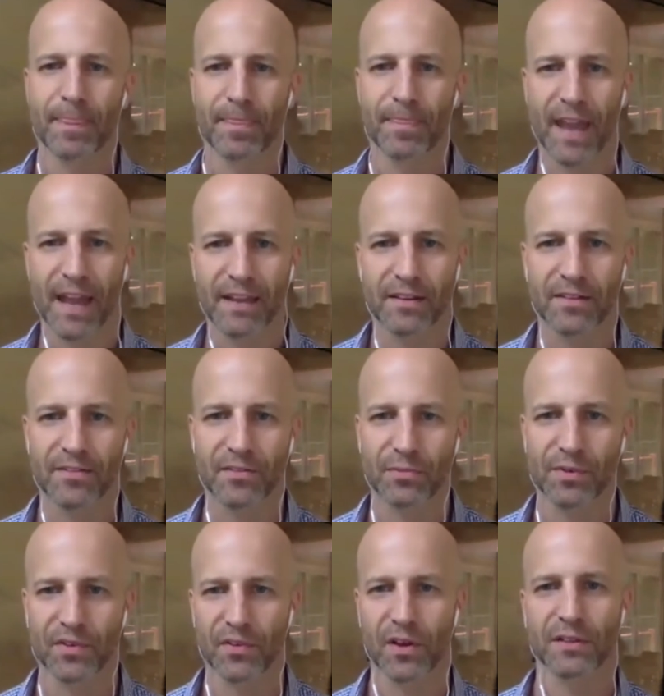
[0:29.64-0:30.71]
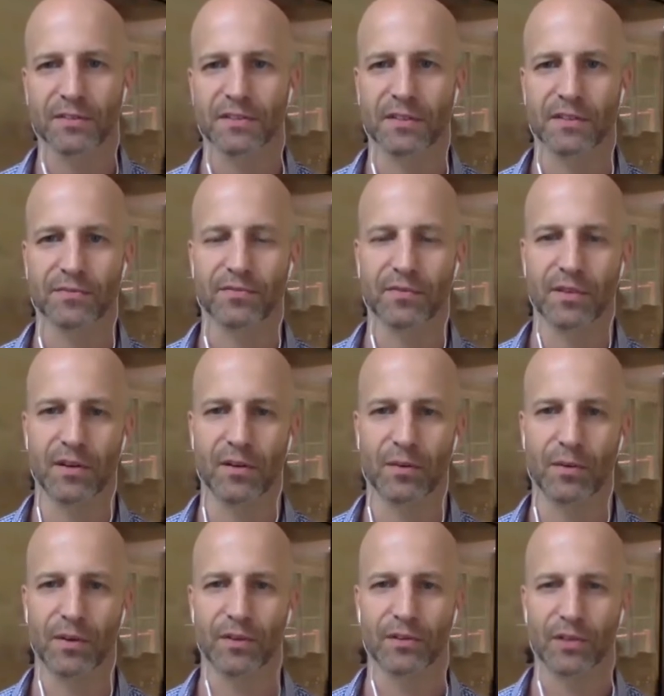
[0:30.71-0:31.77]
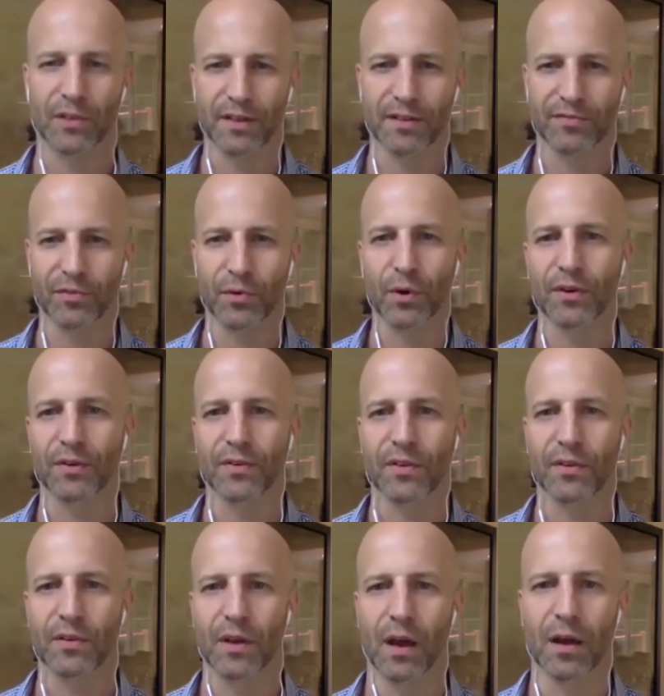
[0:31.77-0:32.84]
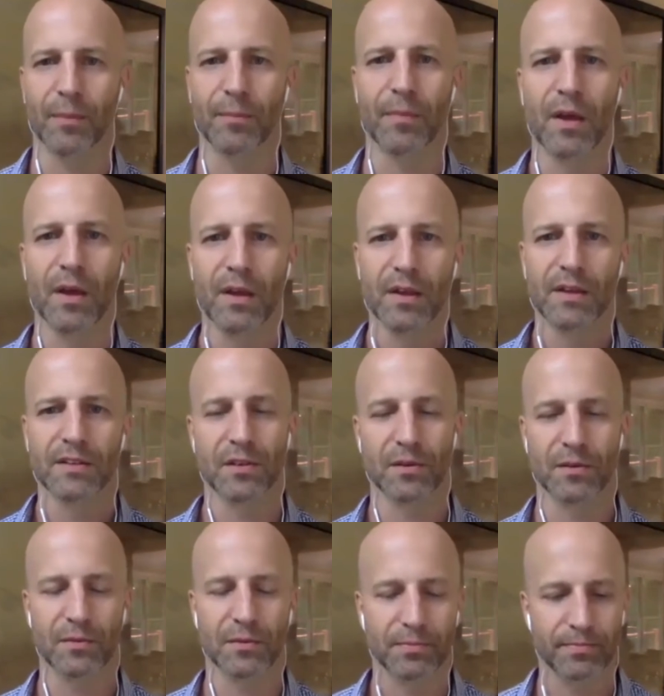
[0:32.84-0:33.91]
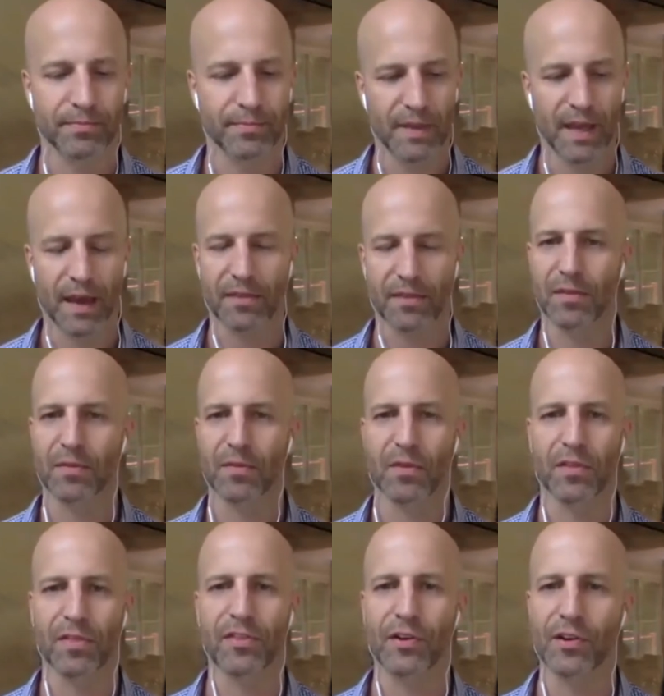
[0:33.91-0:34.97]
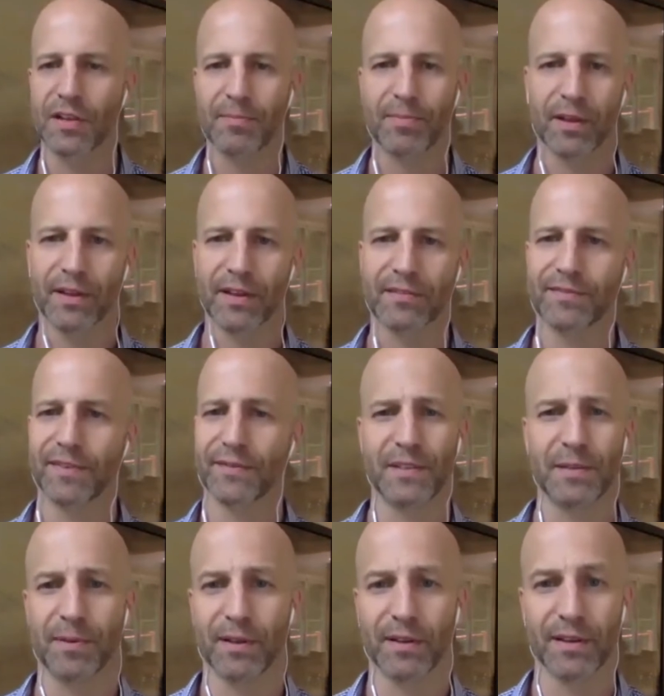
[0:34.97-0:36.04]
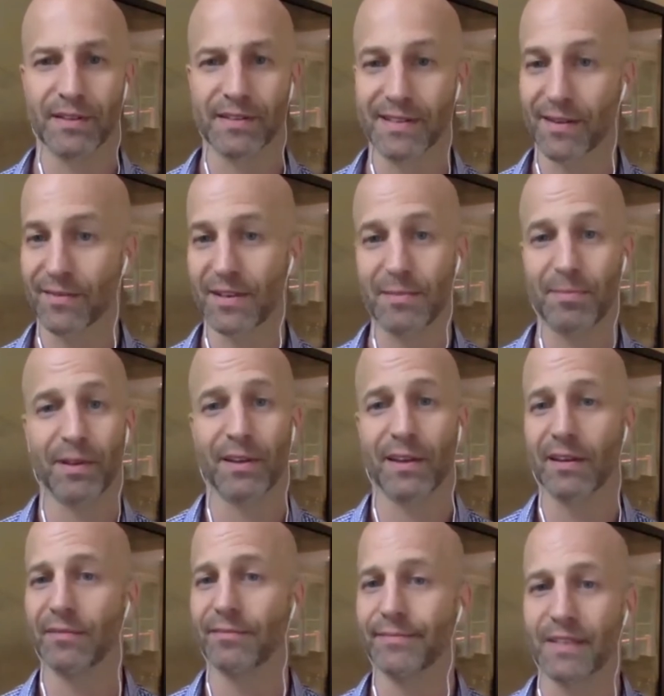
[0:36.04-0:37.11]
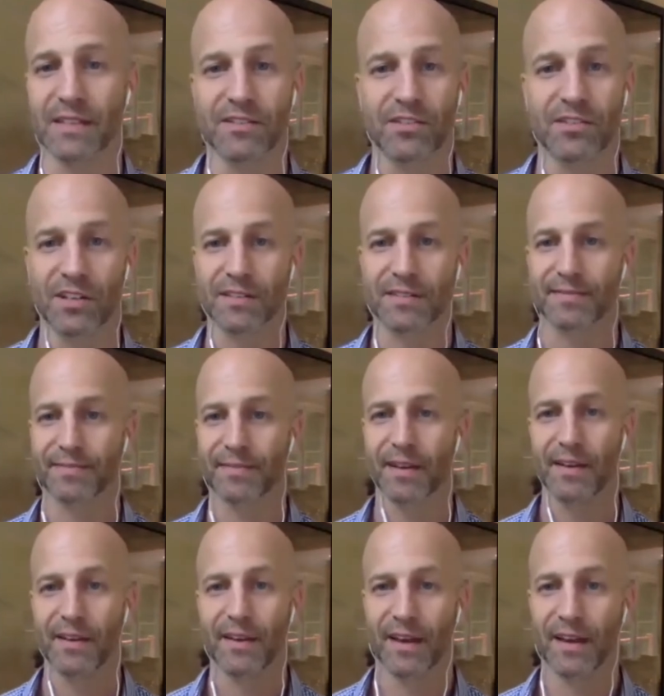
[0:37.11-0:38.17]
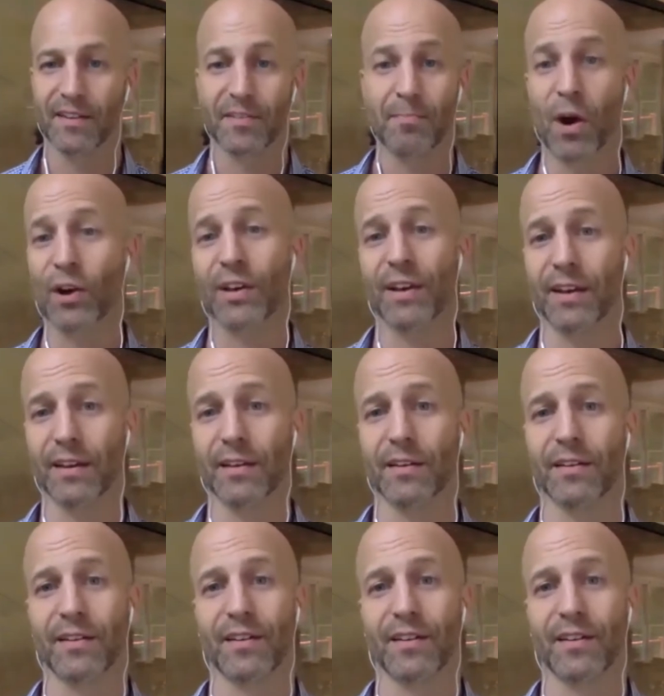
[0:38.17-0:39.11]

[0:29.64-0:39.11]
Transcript: that is the result of you know what you're looking for um, so yeah the, the 30 billion 50 billion 70 billion is just is marketing